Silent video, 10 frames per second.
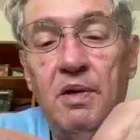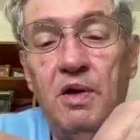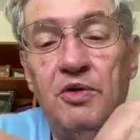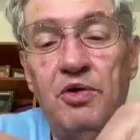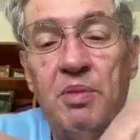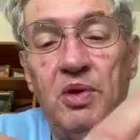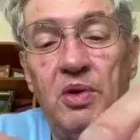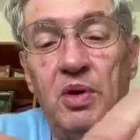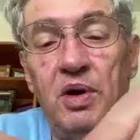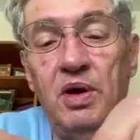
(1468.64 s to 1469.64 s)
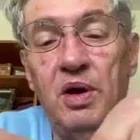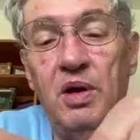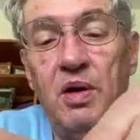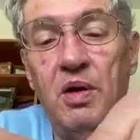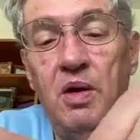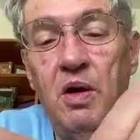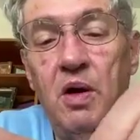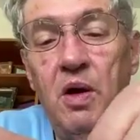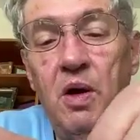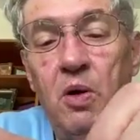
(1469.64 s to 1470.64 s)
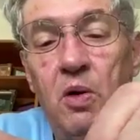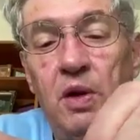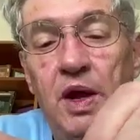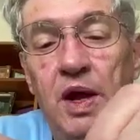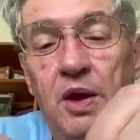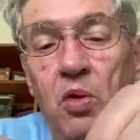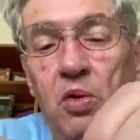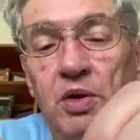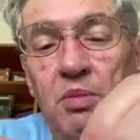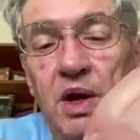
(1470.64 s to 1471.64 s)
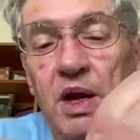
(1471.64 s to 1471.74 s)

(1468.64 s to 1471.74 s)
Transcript: on top of the hook. Again, hold it in